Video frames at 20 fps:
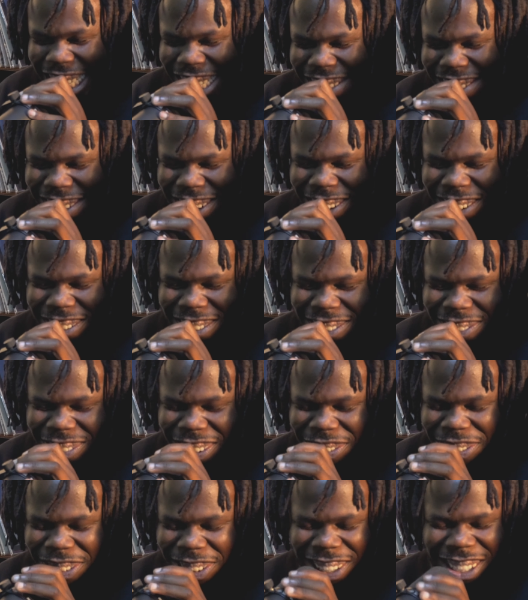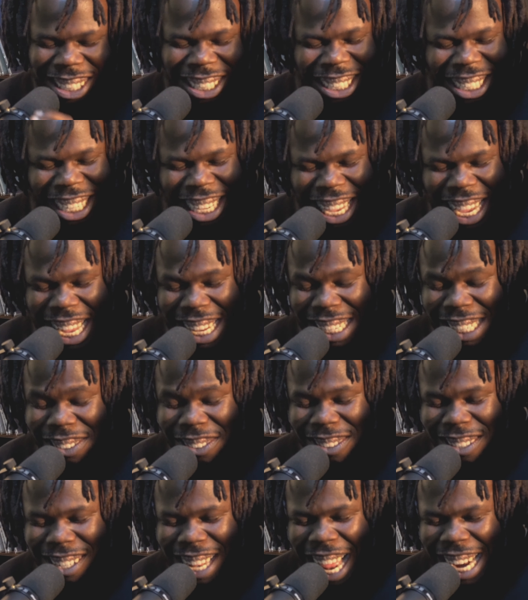East Coast before, and it
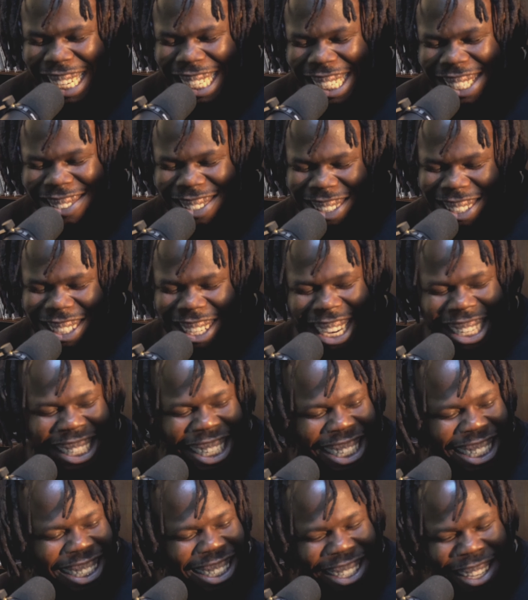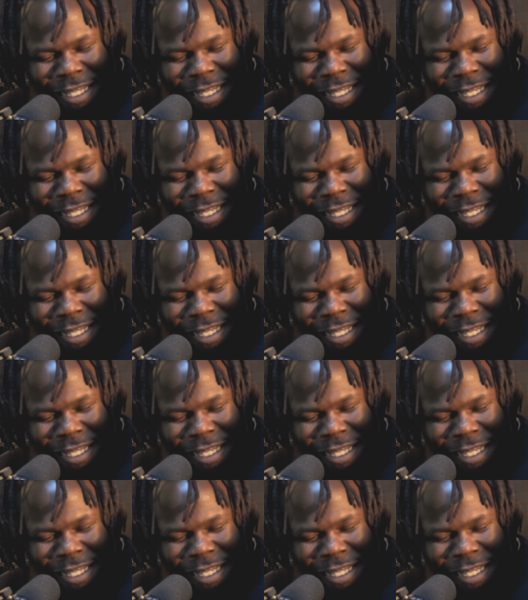was a lot easier, I think,